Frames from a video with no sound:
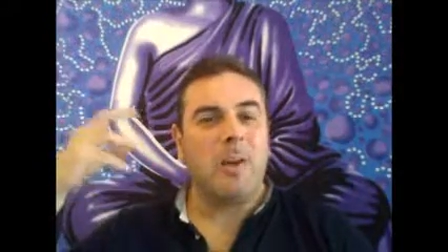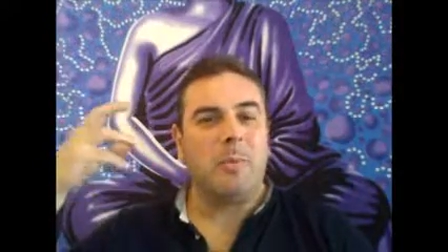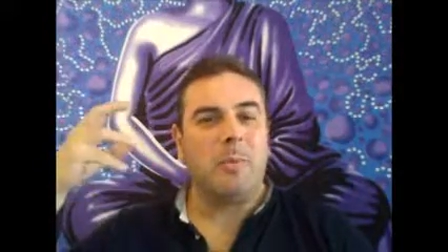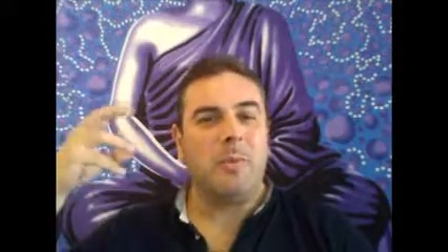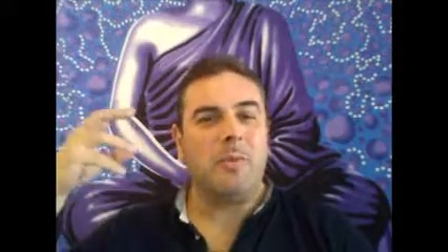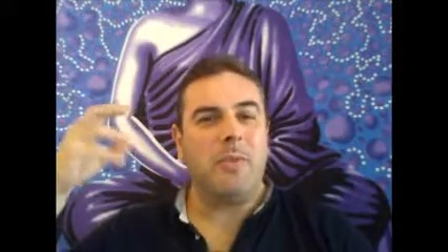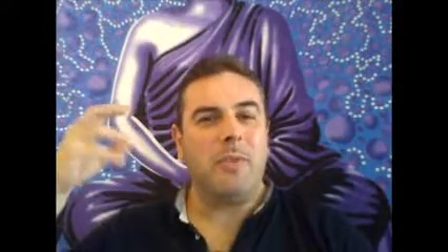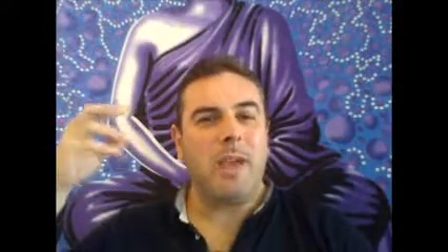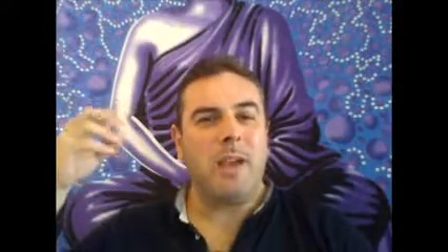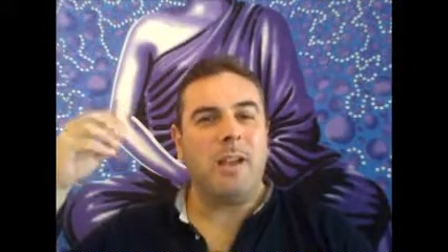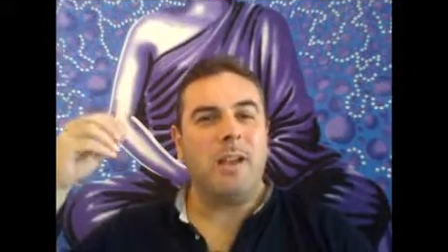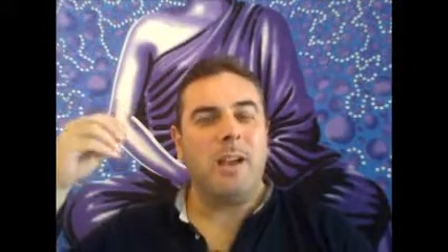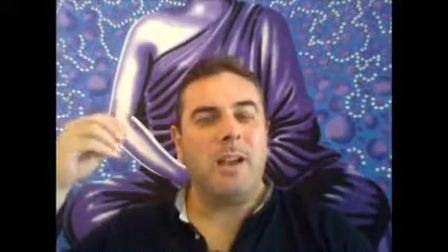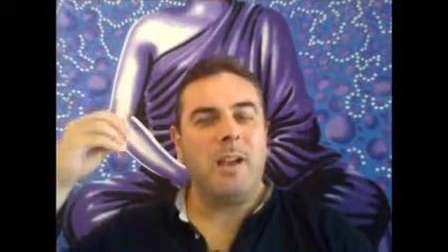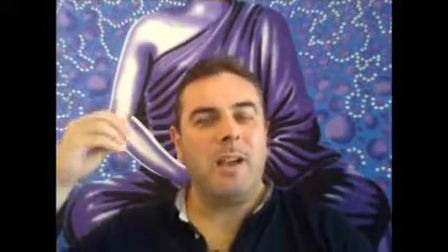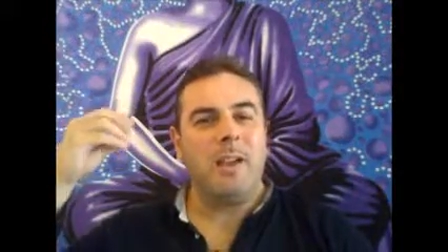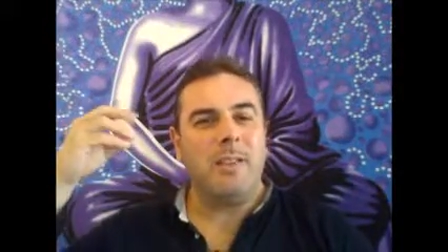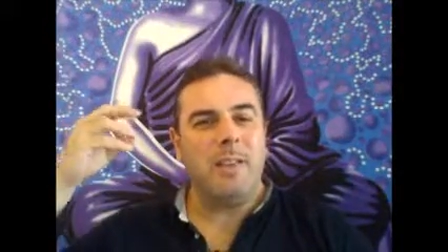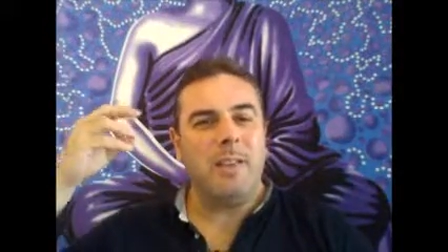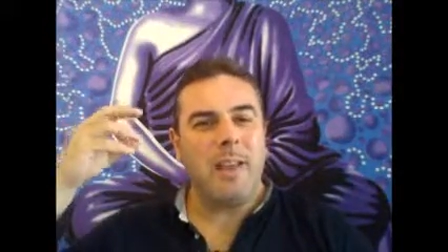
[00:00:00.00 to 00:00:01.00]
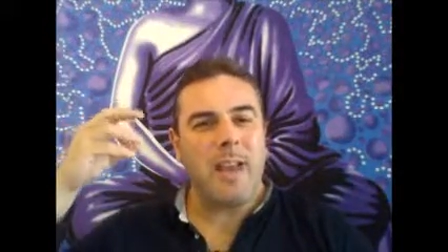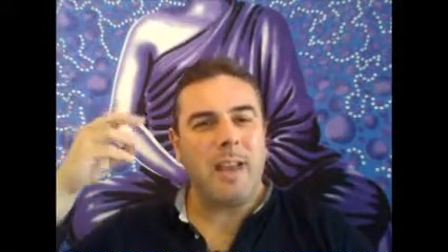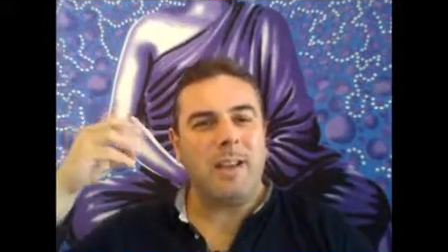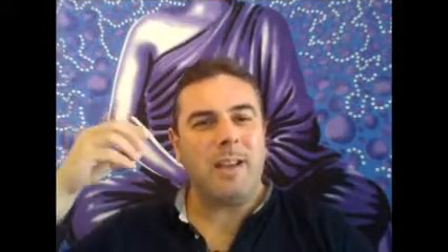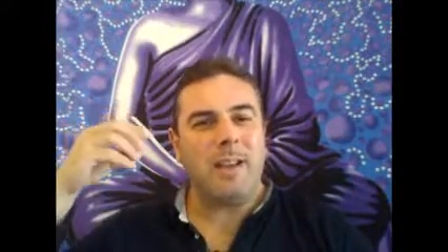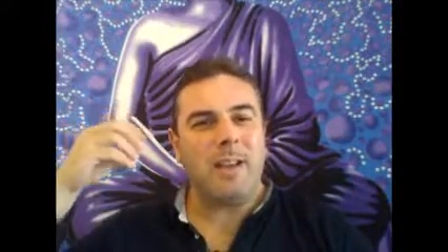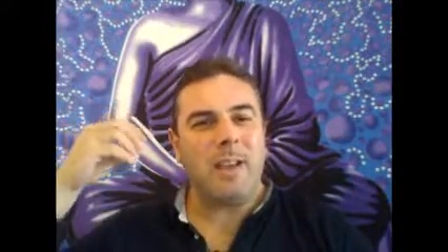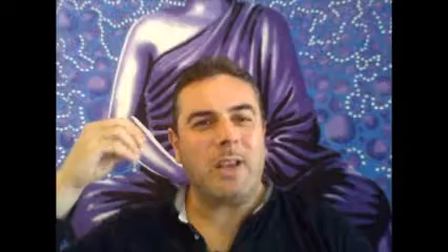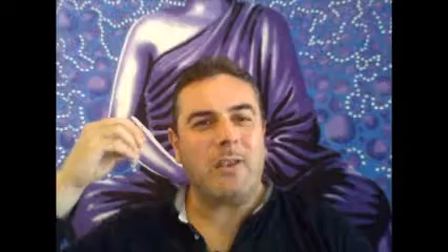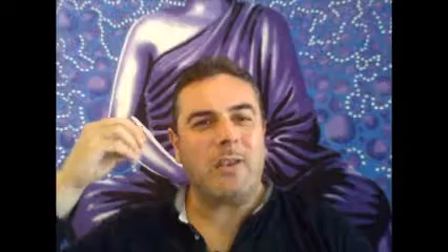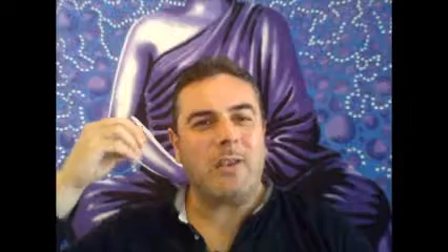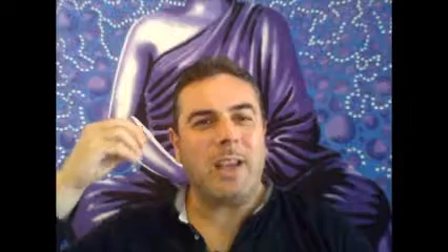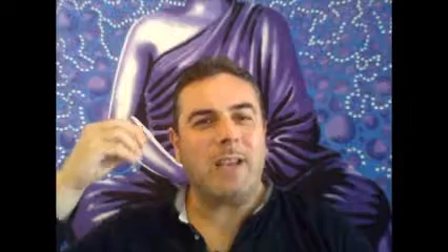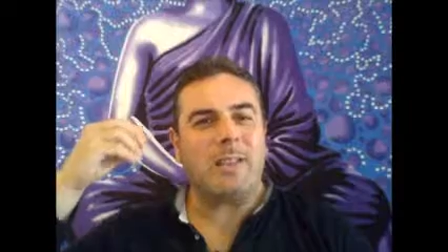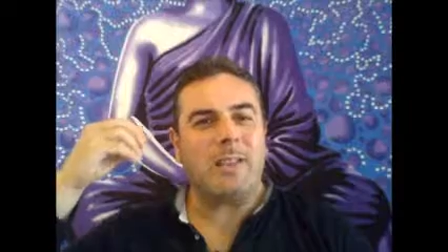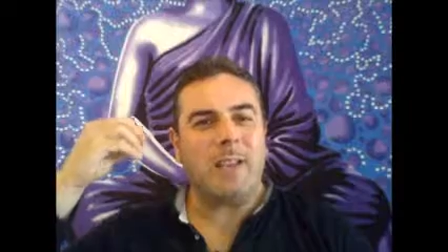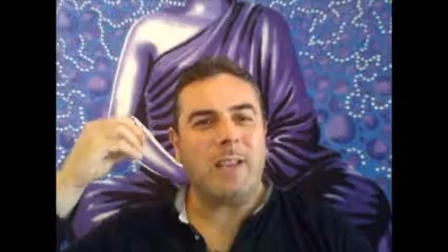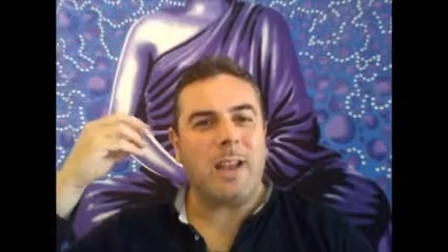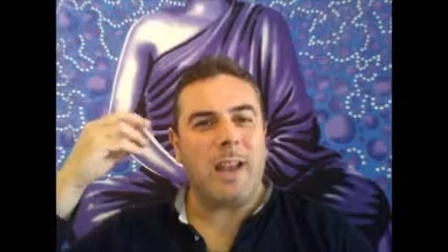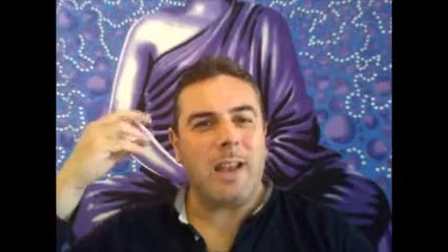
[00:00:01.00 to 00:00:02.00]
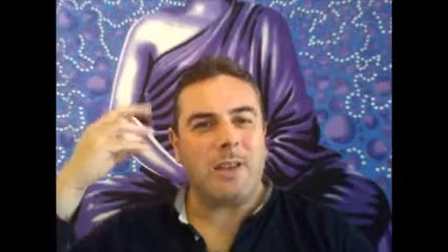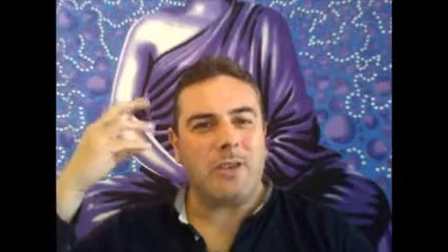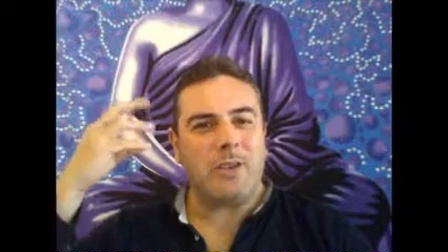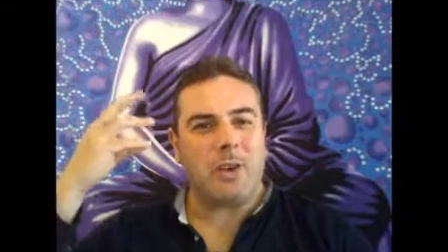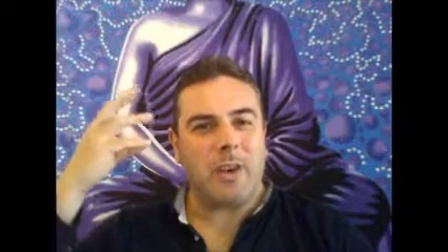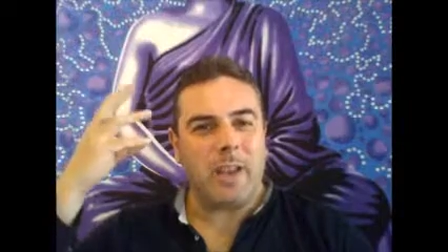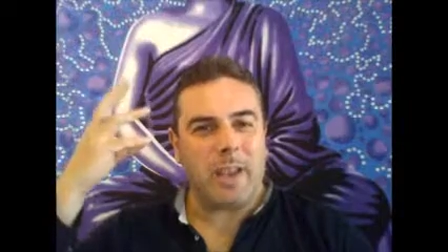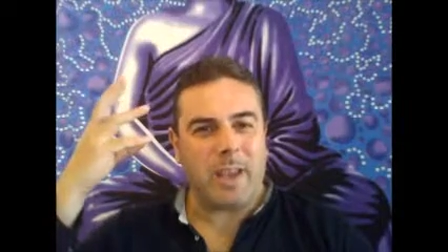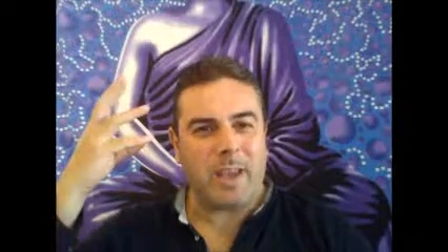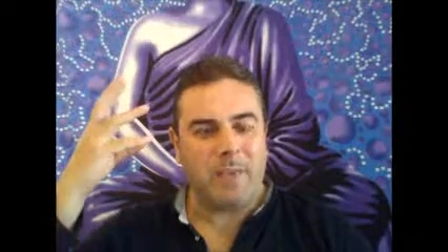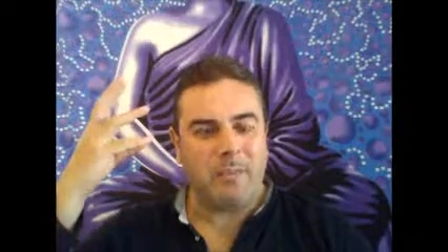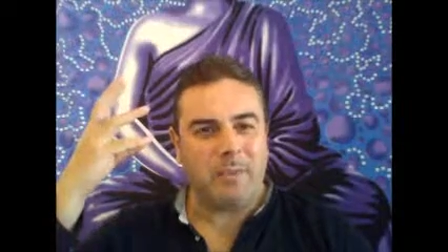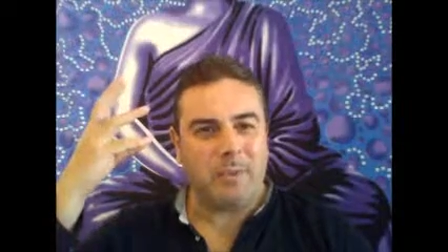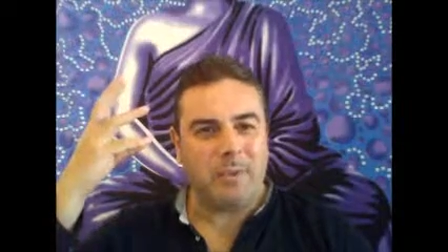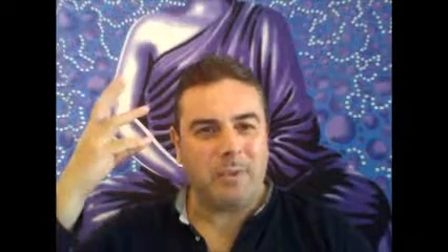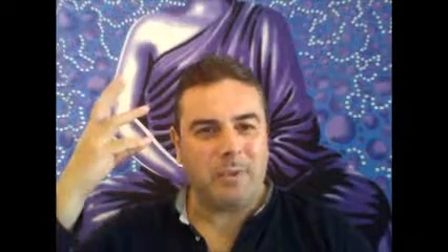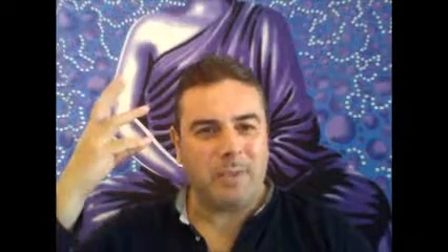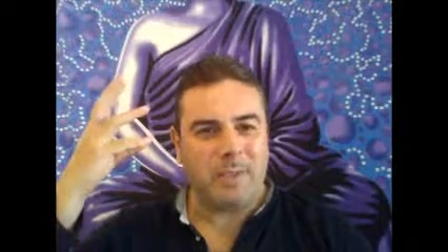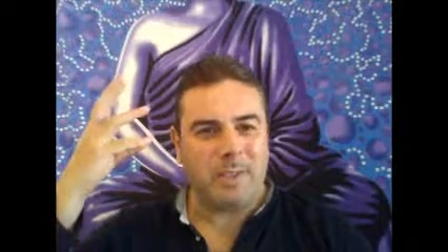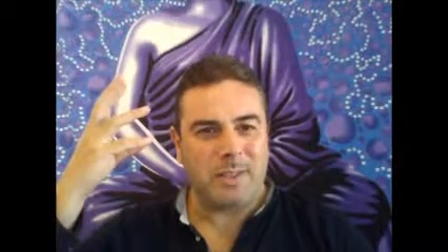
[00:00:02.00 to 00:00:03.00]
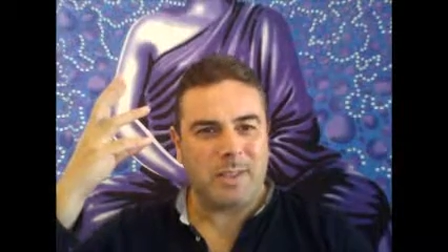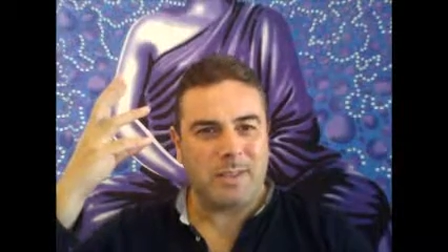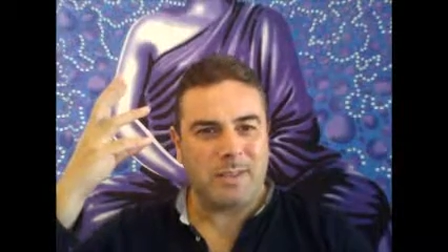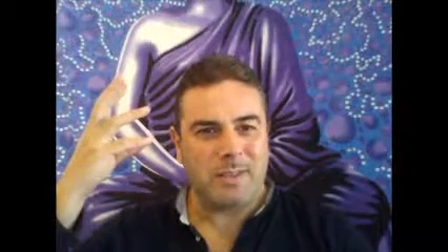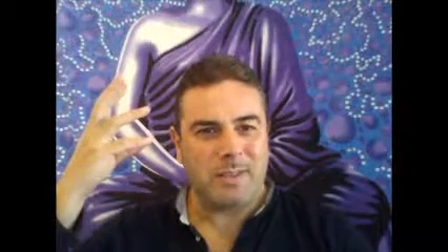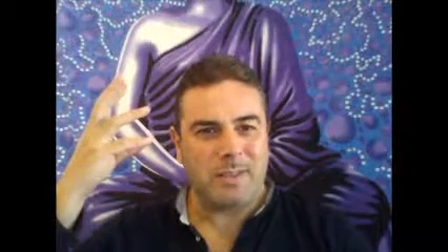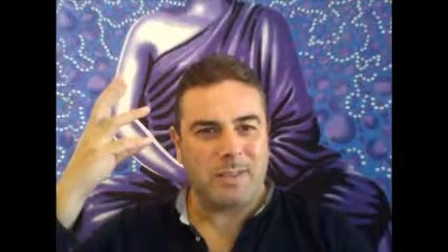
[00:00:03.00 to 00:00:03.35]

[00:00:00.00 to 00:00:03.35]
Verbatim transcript: but then at the end it creates an electronic impulse,